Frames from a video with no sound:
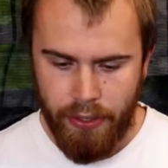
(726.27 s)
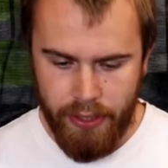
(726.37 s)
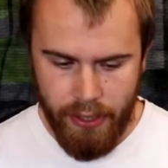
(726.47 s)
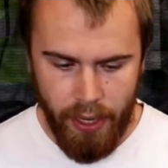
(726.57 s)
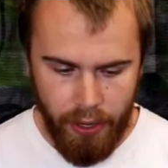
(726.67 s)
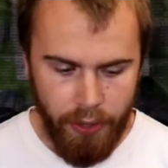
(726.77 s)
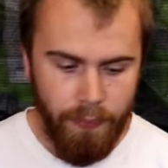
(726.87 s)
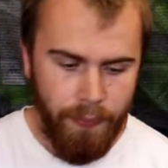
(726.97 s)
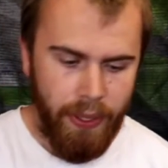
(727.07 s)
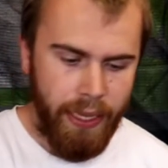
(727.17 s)
So
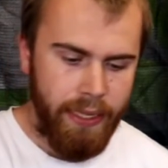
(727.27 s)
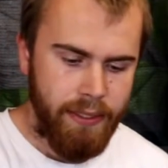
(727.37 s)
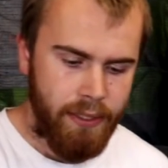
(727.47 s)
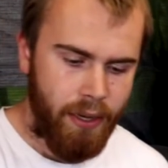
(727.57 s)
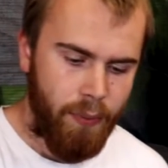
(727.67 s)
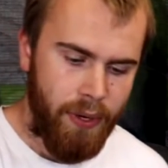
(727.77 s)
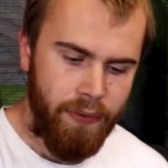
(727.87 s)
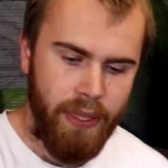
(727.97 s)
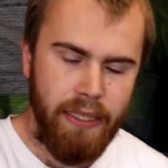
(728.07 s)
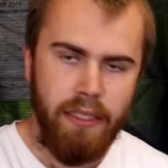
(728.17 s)
inside one
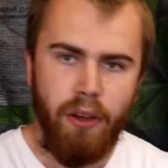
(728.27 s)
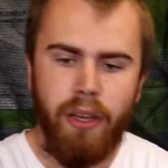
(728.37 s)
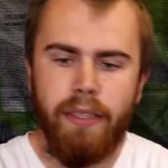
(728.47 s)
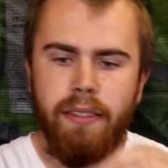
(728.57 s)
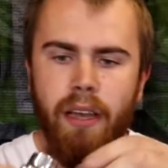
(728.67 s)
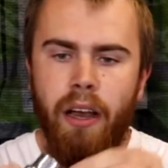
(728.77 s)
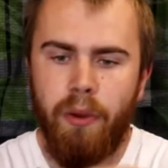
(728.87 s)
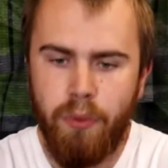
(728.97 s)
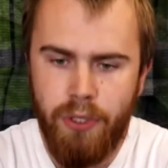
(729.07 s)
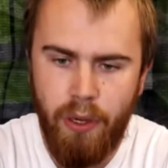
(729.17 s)
of these sockets, I
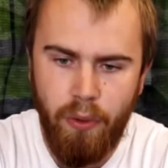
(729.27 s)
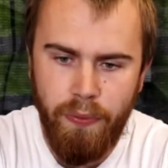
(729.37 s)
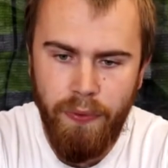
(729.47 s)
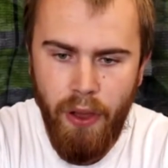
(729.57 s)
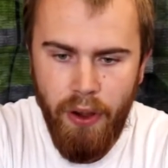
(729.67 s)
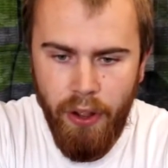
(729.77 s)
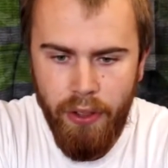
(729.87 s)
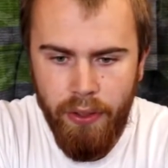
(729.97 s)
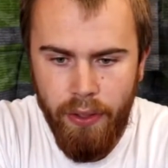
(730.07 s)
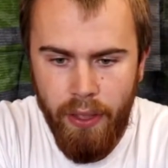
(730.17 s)
will show a photo.